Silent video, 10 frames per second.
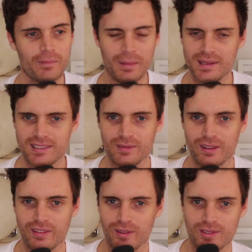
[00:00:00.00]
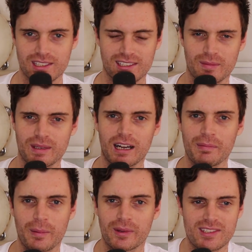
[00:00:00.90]
maybe if there was some
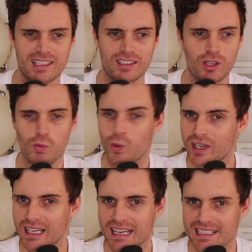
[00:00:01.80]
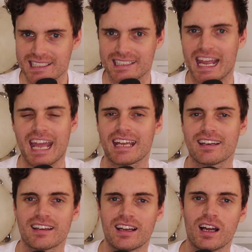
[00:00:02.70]
young people listening, you wouldn't
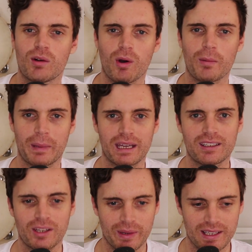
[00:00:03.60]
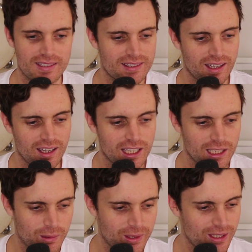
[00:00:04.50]
understand what Pingu is.
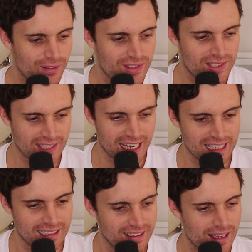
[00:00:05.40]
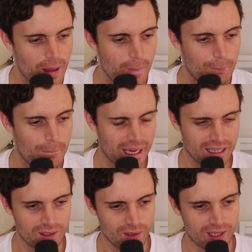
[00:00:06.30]
You wouldn't have seen
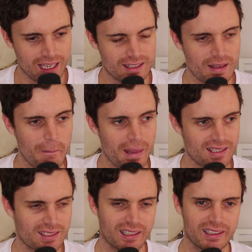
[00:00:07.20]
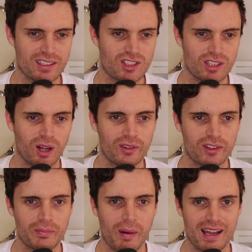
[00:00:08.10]
Pingu get domestically
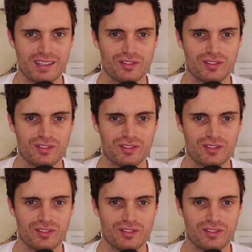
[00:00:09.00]
assaulted by